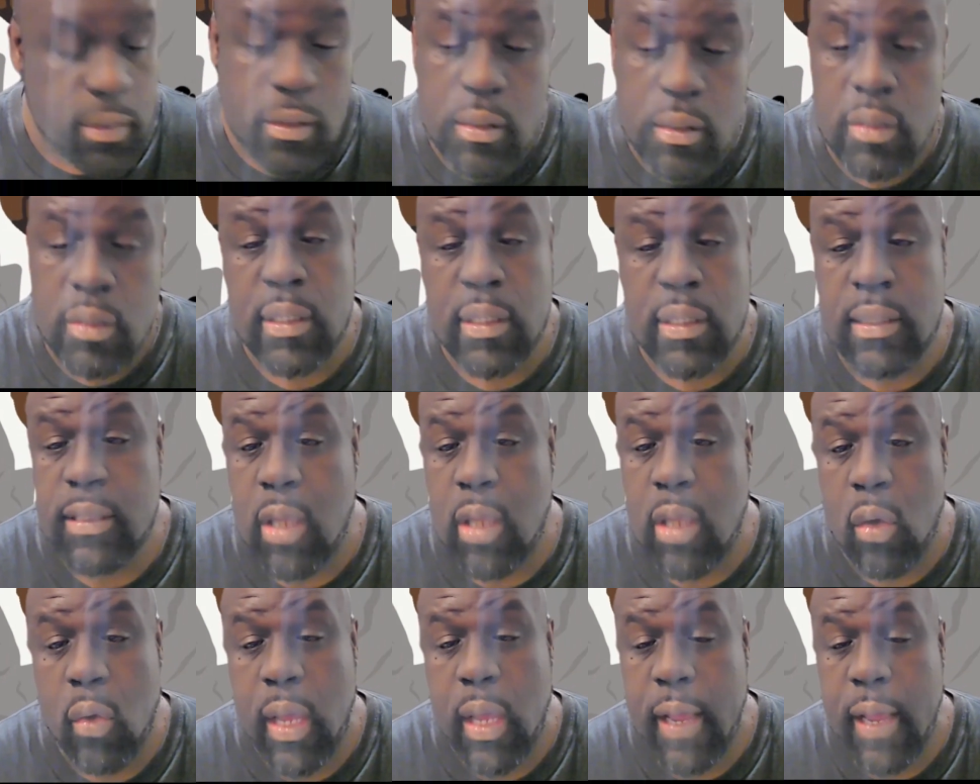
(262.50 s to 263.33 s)
You just
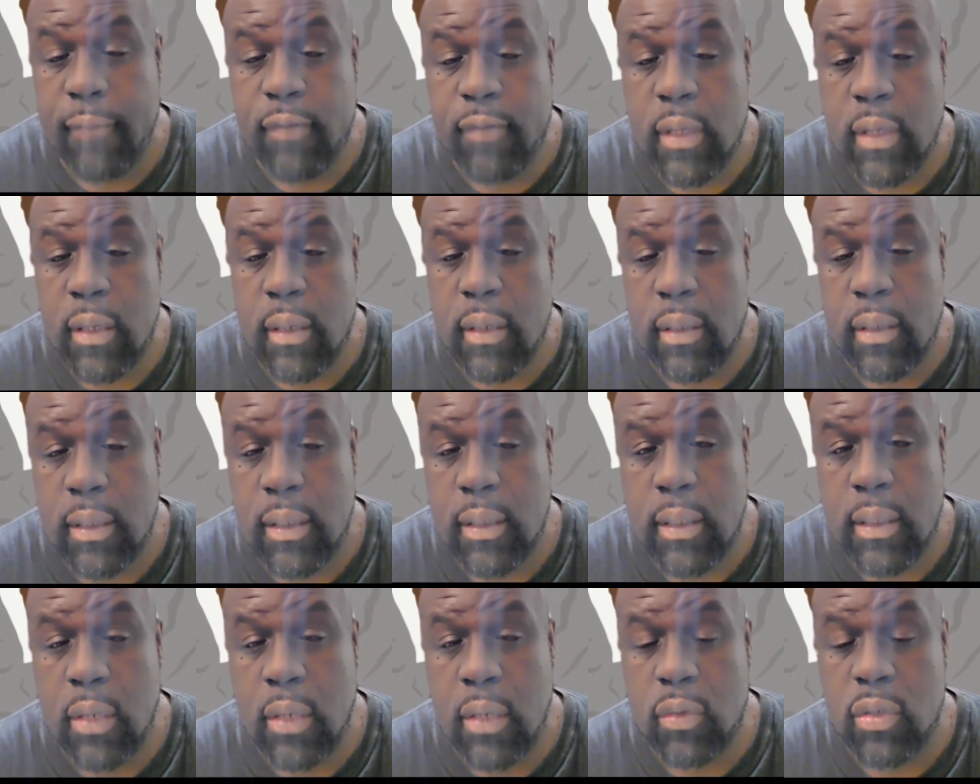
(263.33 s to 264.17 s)
don't have to,
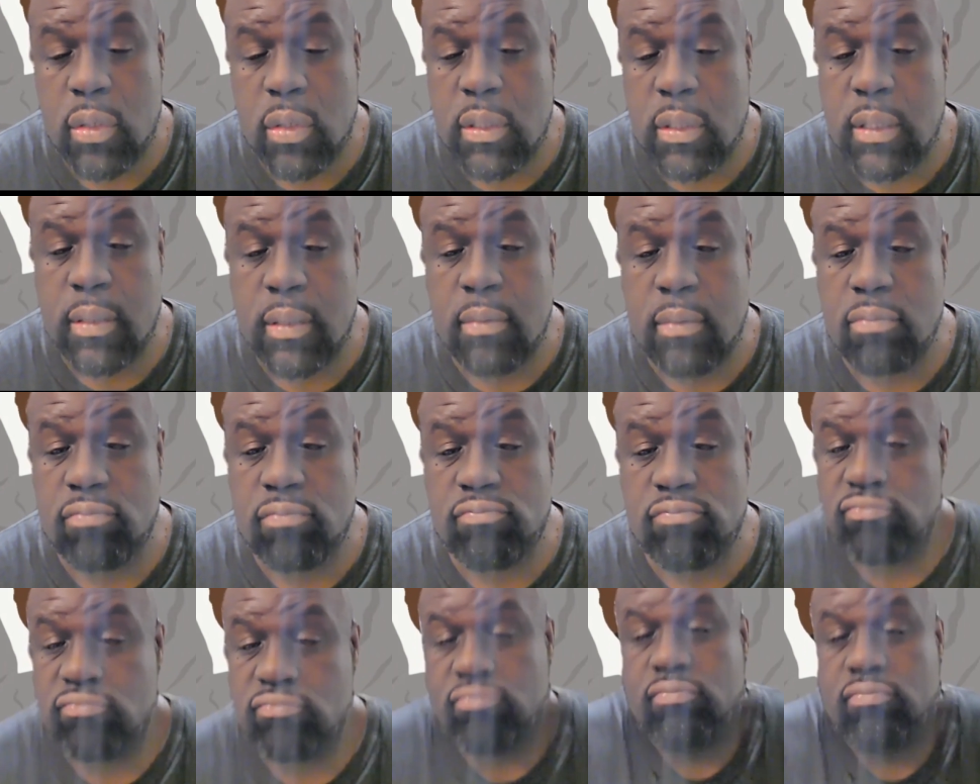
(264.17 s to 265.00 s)
you just
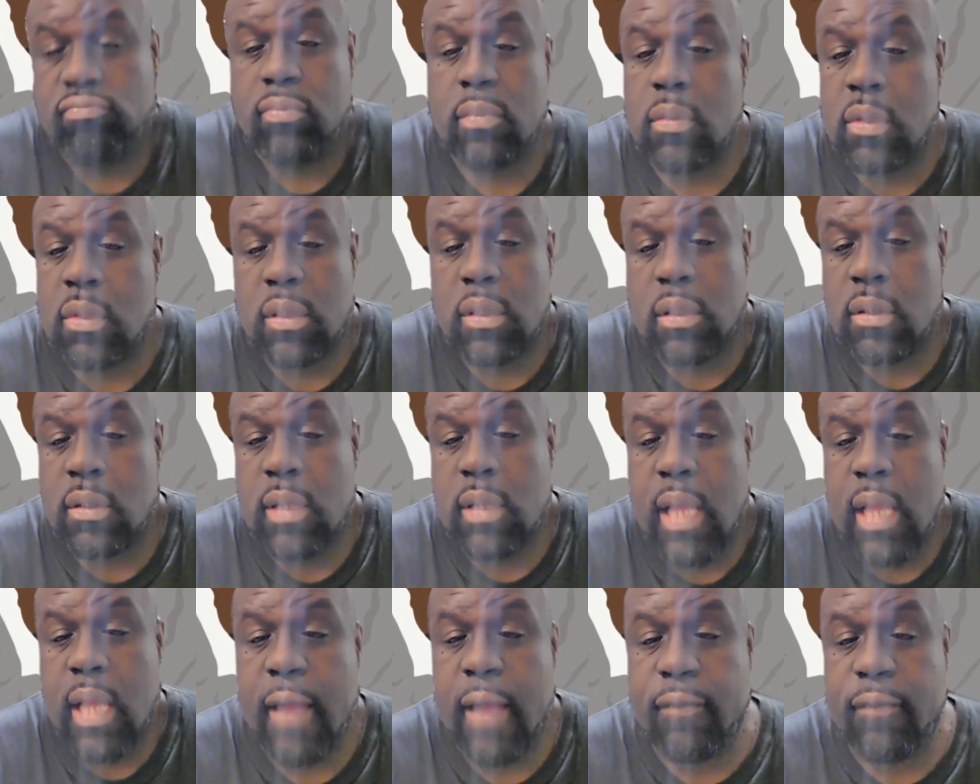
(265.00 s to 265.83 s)

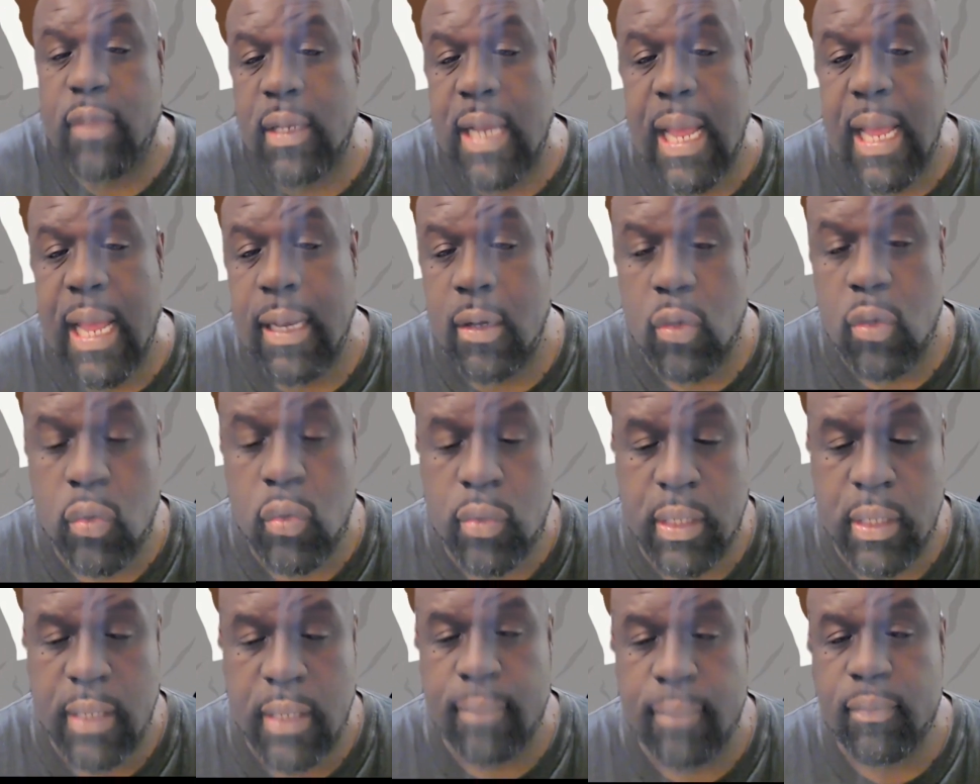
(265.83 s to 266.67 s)
have to not
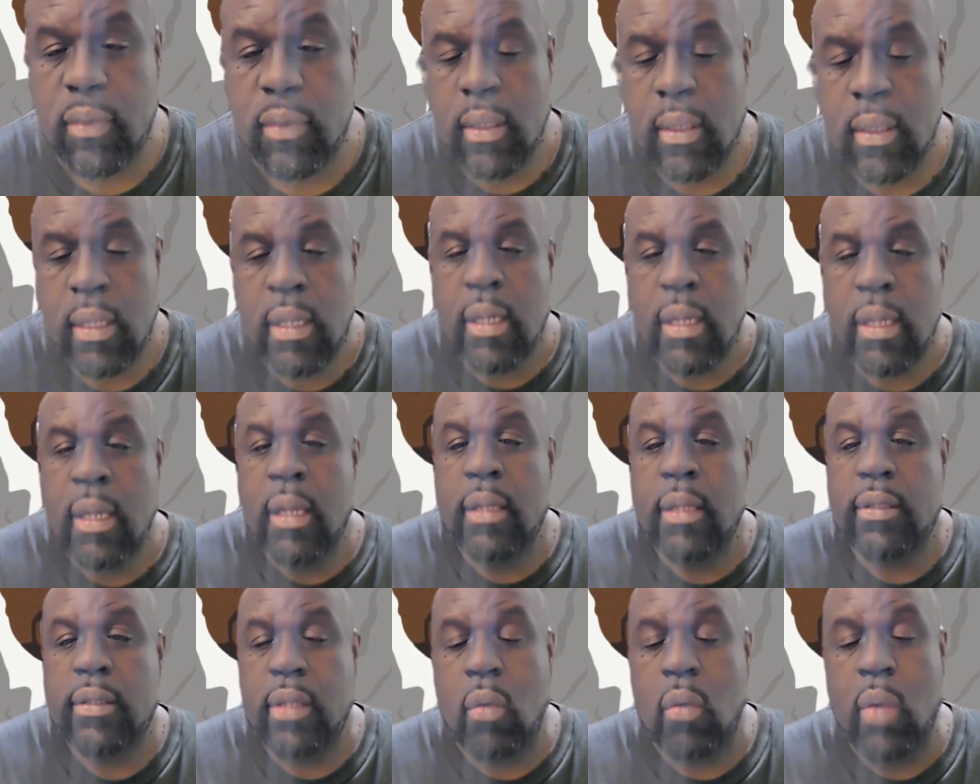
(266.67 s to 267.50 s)
lose it.
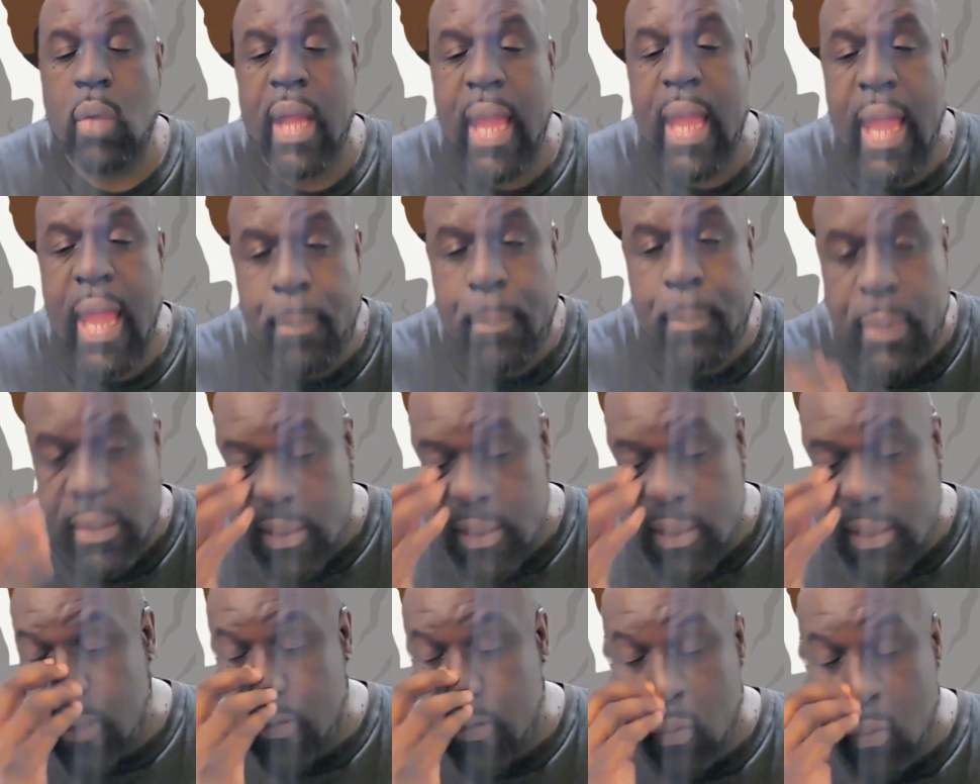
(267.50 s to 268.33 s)
So what
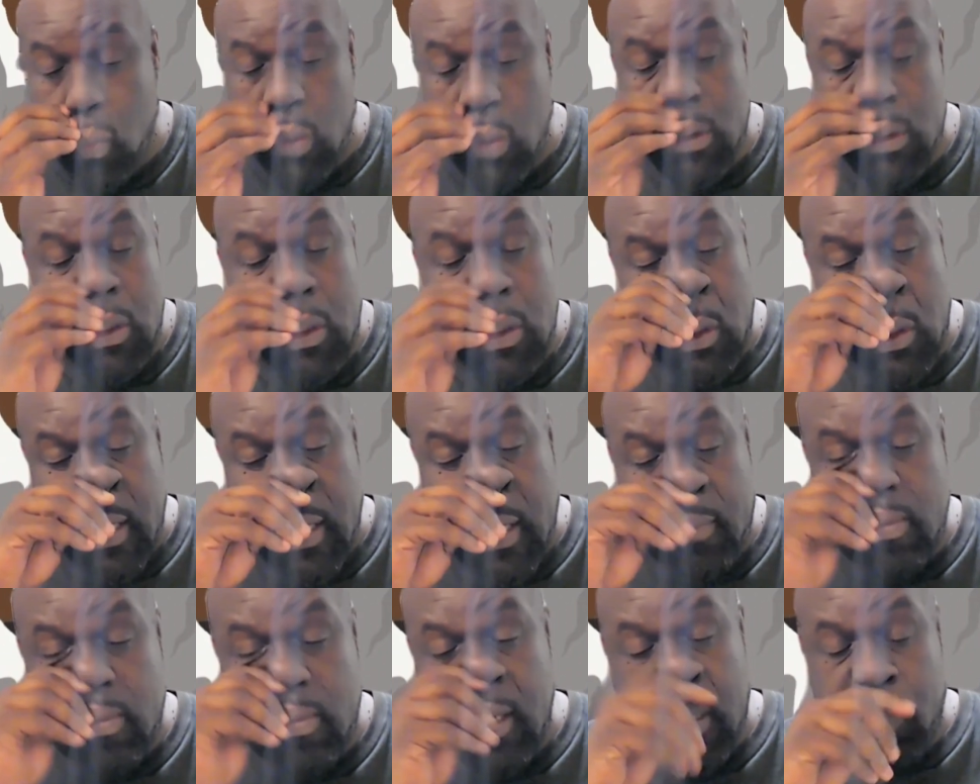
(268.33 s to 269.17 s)
happens is when you
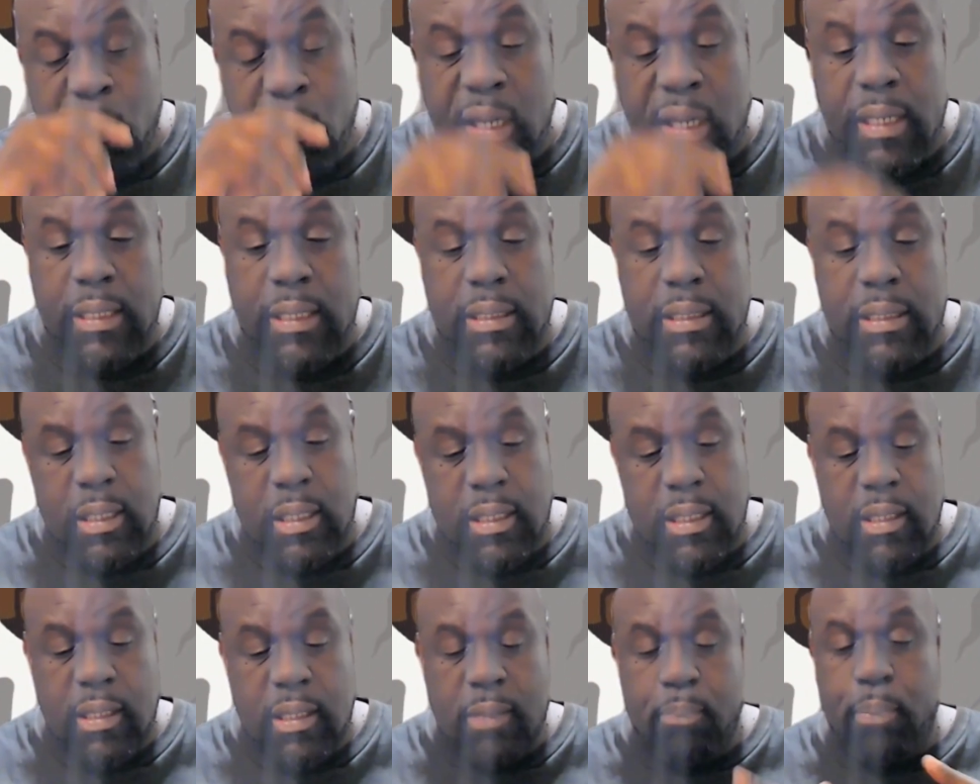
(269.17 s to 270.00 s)
give this money to
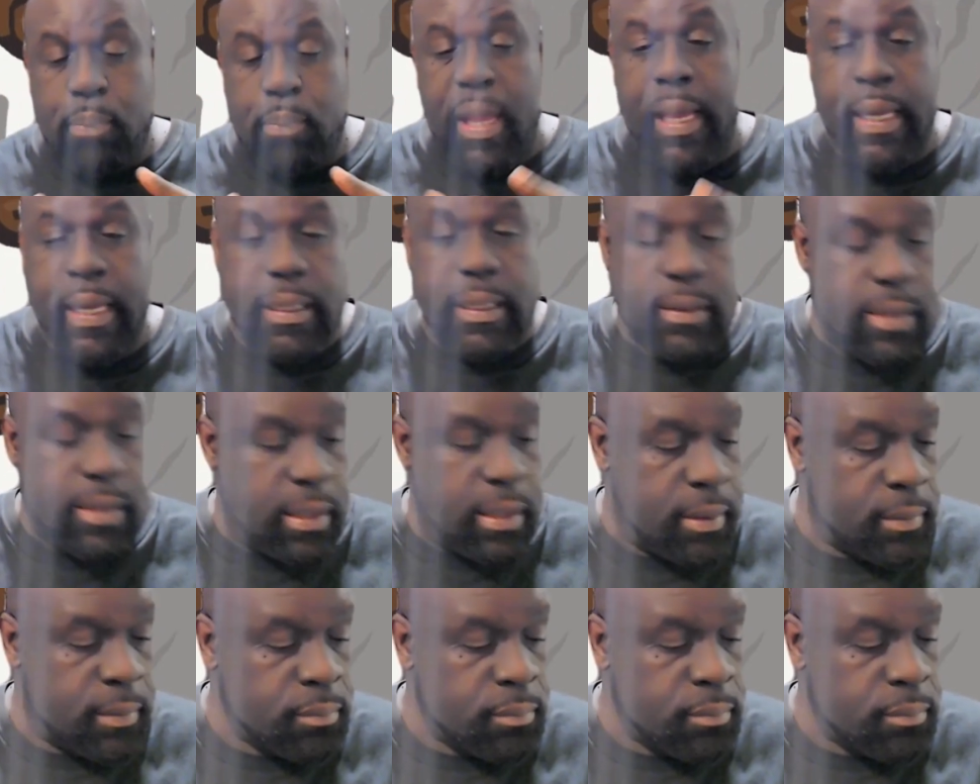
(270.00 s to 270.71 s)
these banks,